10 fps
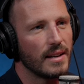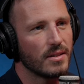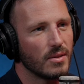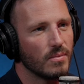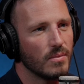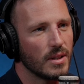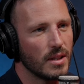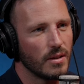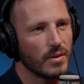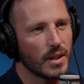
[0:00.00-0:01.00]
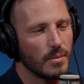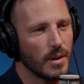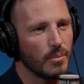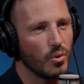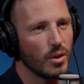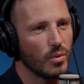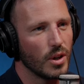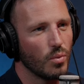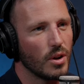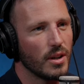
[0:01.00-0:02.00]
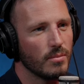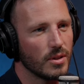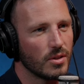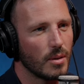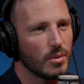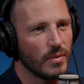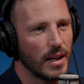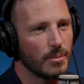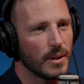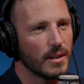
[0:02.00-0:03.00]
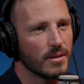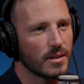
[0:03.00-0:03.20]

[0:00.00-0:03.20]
asked him, is there ever going to be a point where you want him to stop developing his